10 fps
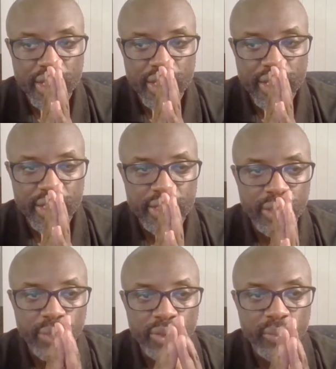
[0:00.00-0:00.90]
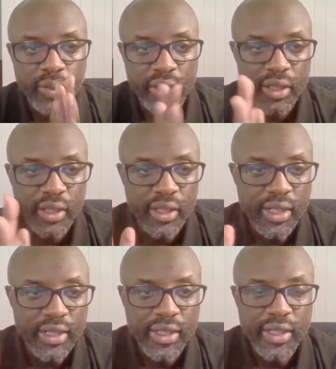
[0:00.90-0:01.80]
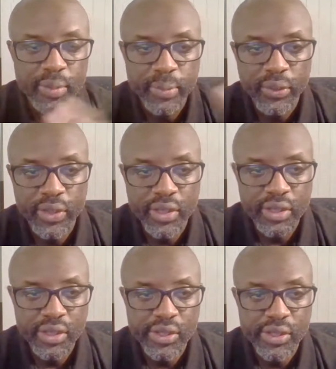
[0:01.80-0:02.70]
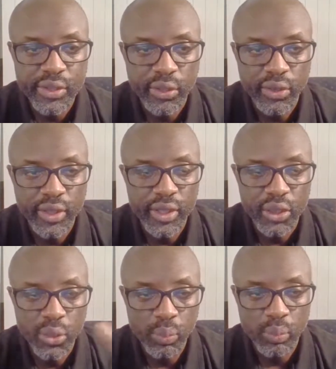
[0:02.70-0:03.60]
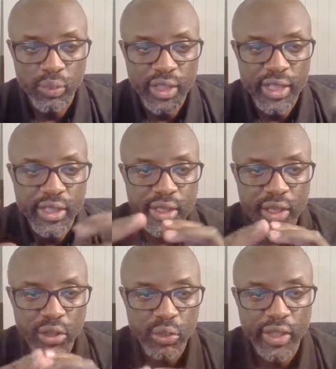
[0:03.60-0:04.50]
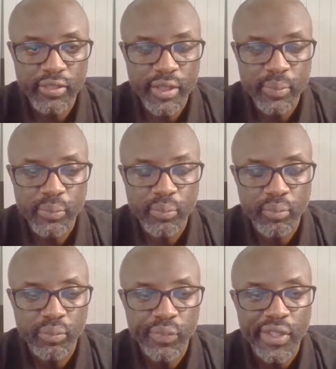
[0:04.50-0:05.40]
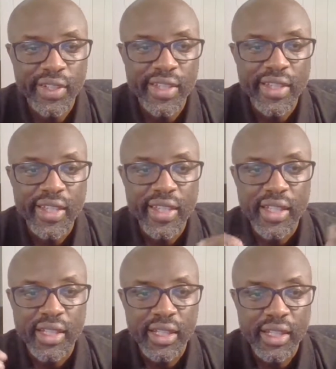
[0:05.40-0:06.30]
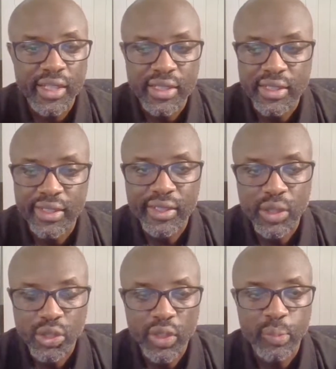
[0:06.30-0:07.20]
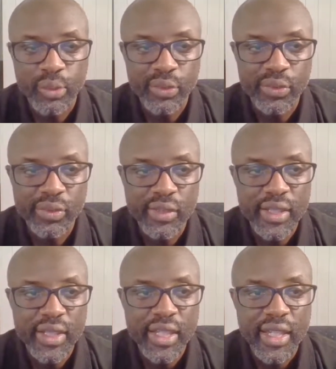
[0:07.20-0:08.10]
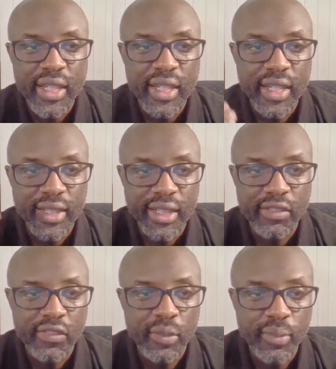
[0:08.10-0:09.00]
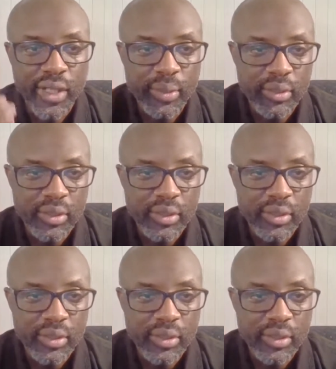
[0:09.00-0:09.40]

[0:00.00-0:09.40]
And there will be an experience on day two that is not too heavy and still enjoyable. And then from that